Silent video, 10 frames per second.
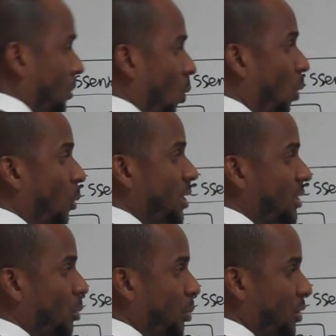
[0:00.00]
what was
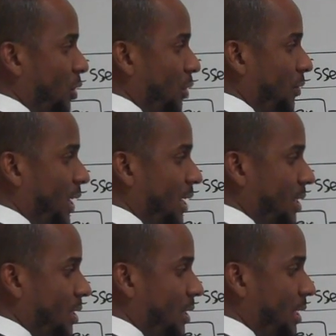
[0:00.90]
still preserved
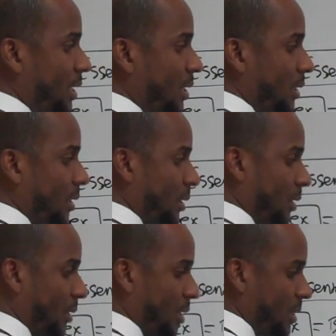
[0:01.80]
is the
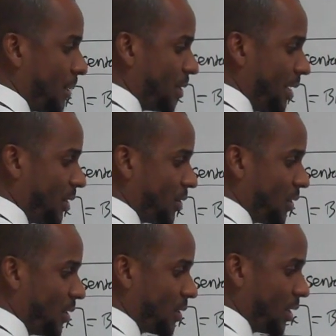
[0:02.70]
conception that there's a
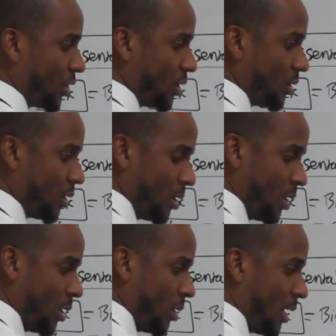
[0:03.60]
distinction
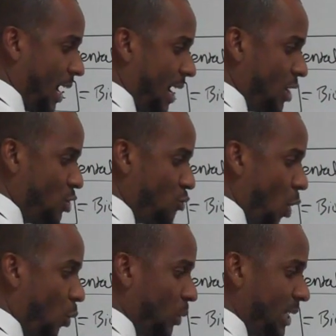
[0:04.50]
and you
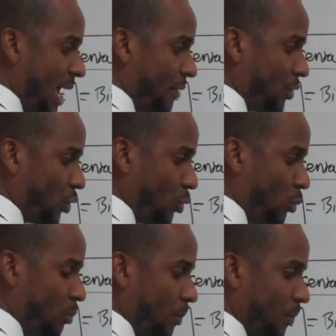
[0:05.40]
only have
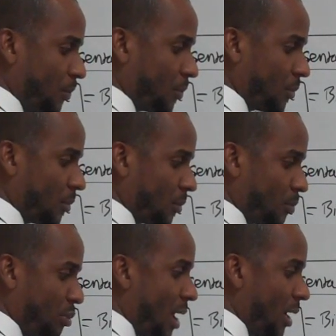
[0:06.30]
two
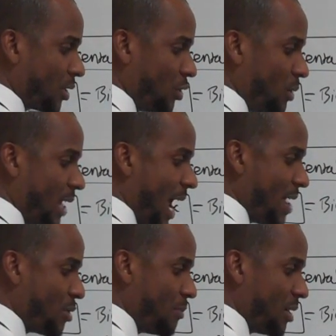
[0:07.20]
products. You can
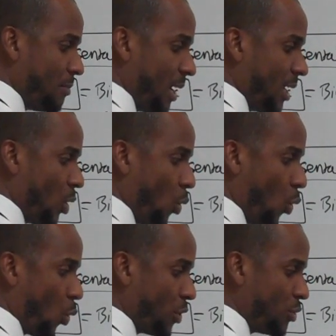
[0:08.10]
either be a man
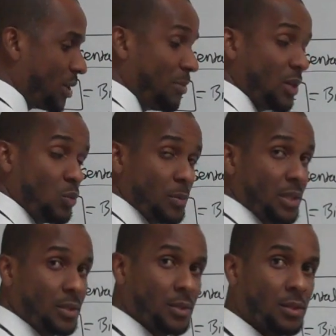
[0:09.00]
or you can be a woman.
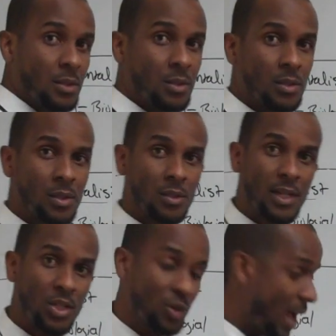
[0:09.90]

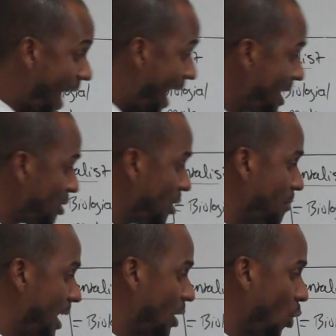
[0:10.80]
Right? You're either a
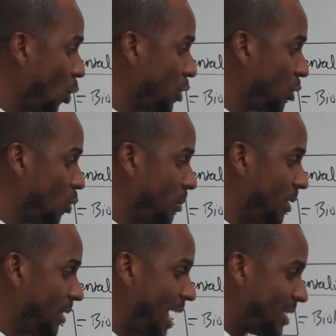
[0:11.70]
man or you're a woman.
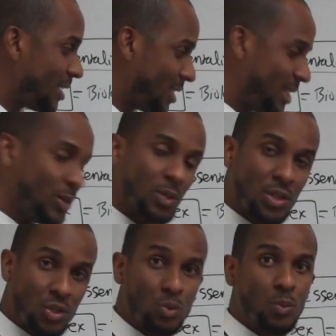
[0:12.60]
That's still
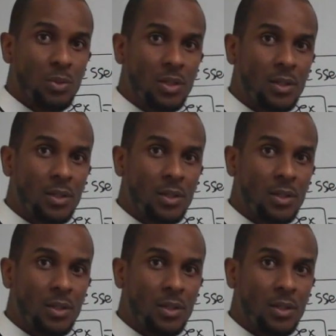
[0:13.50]
assumed.